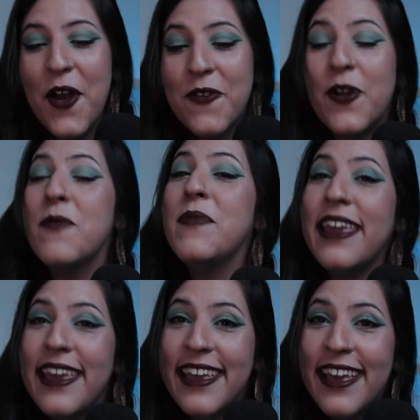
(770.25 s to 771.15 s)
For
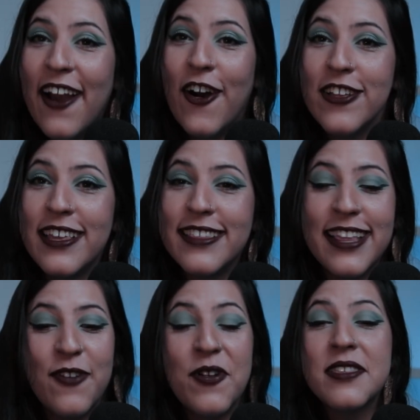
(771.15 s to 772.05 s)
me,
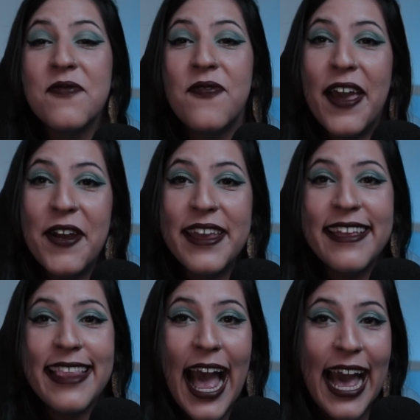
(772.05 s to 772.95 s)
honestly, it was
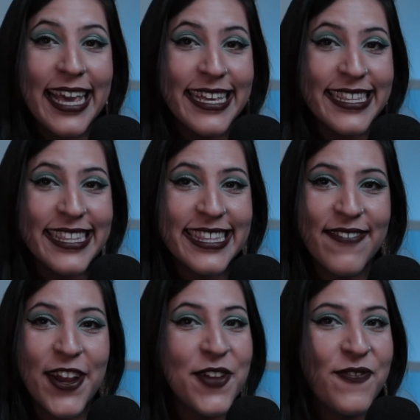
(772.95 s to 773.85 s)
very nice,
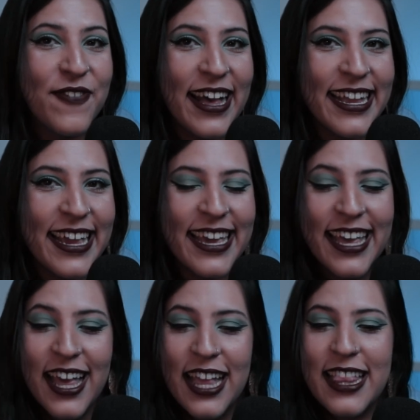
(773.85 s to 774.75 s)
very funny
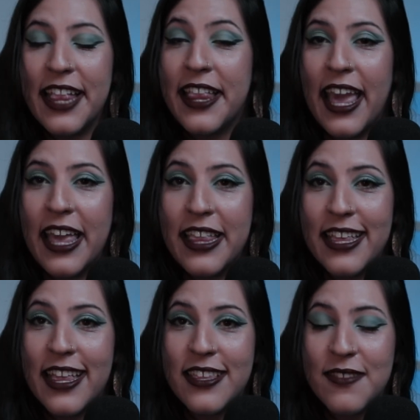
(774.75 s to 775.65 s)
that they
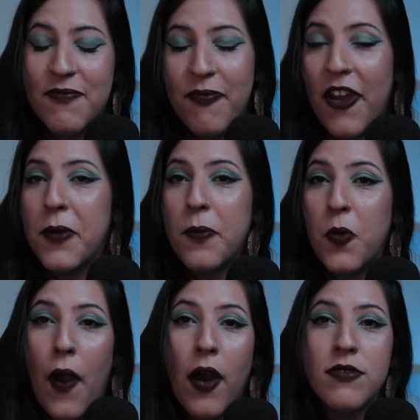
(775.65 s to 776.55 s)
did a very
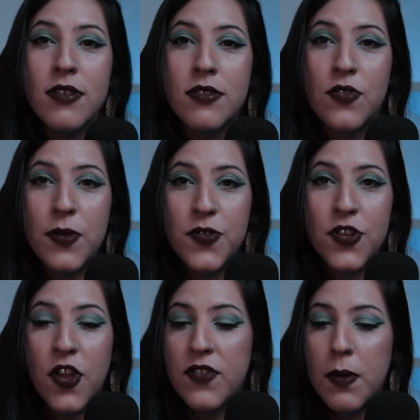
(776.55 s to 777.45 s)
well
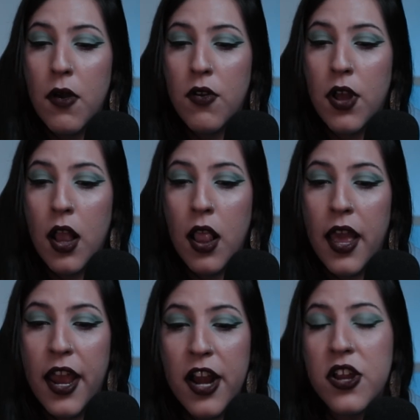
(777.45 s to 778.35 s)
description of the
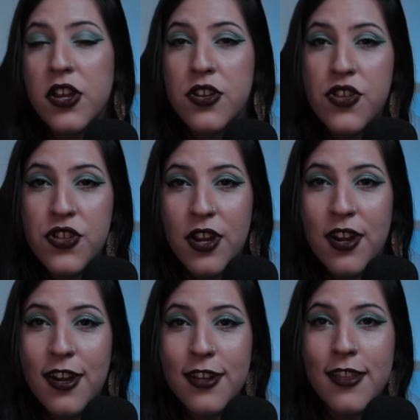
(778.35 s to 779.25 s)
Moncler
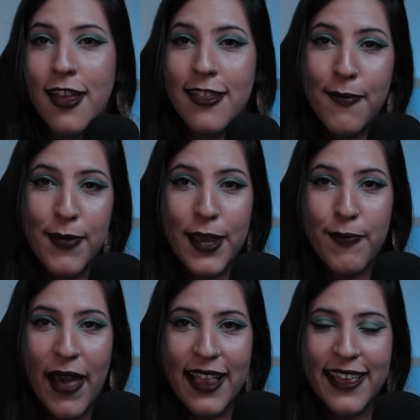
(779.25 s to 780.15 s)
shirt and the
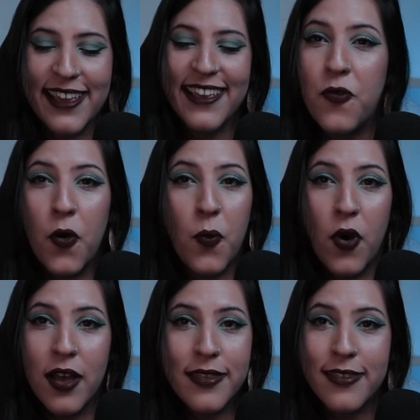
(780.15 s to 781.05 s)
big belly. For
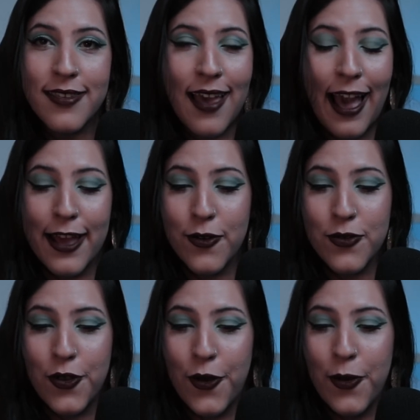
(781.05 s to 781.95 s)
what? I
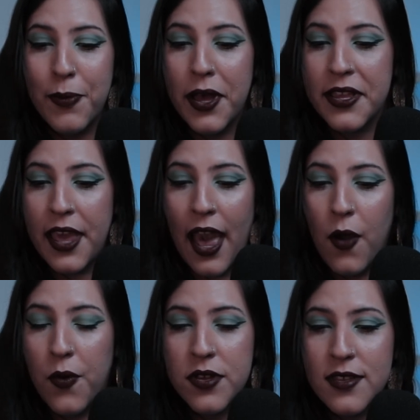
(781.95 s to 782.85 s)
don't know, but
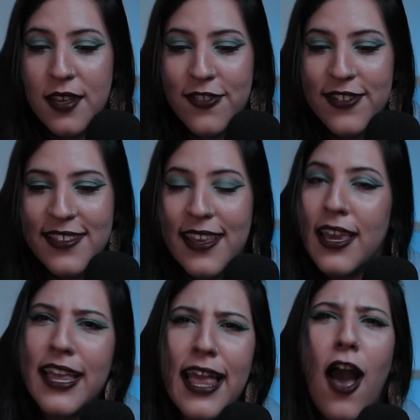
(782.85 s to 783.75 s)
yeah, it was
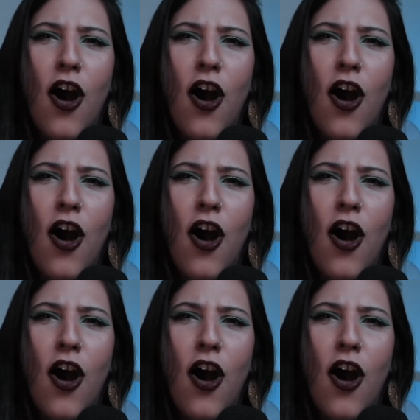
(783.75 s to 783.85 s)
interesting. And I